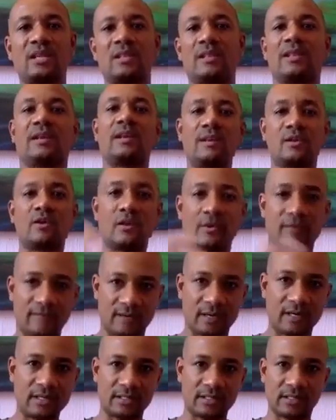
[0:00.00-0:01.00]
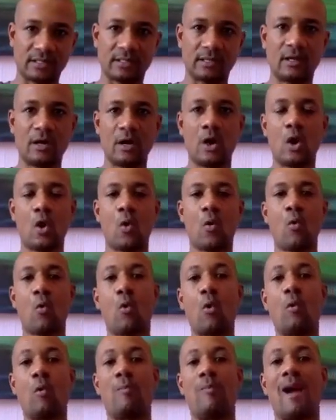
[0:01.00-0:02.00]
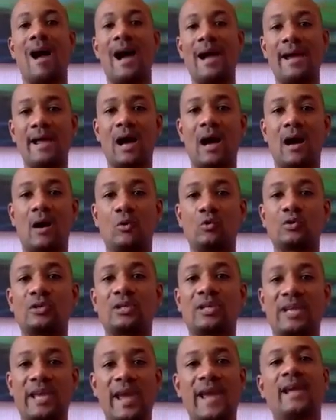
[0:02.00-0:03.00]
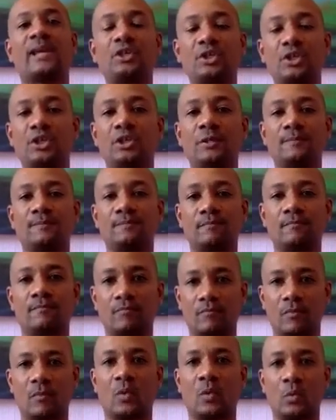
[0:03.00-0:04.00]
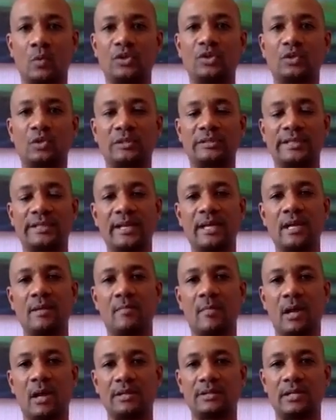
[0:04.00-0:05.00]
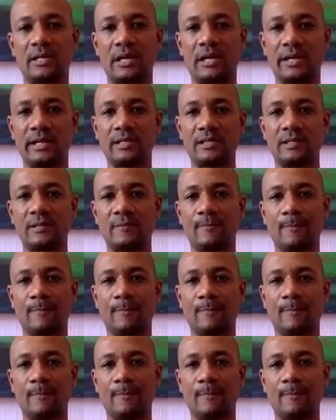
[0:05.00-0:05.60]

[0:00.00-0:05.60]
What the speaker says: and then convert it, or buy a house cash, which is already a multi-let,